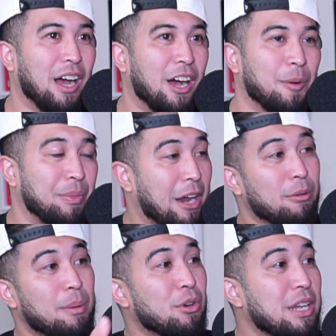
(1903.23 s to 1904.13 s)
I
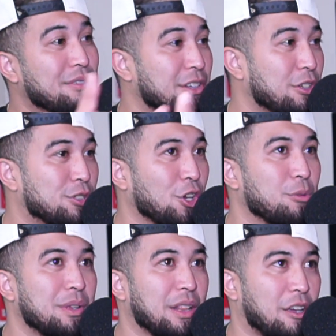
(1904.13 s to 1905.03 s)
remember even you
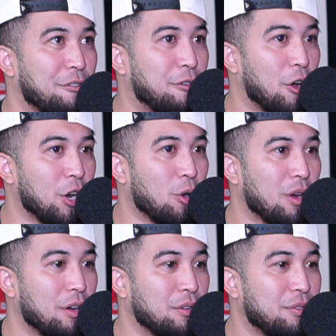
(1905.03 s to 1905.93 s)
showed me, like, a photo
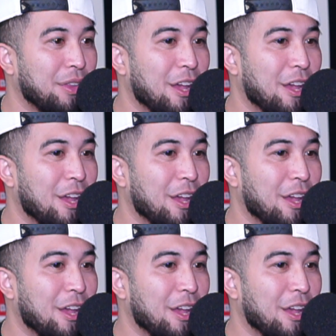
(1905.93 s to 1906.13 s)
of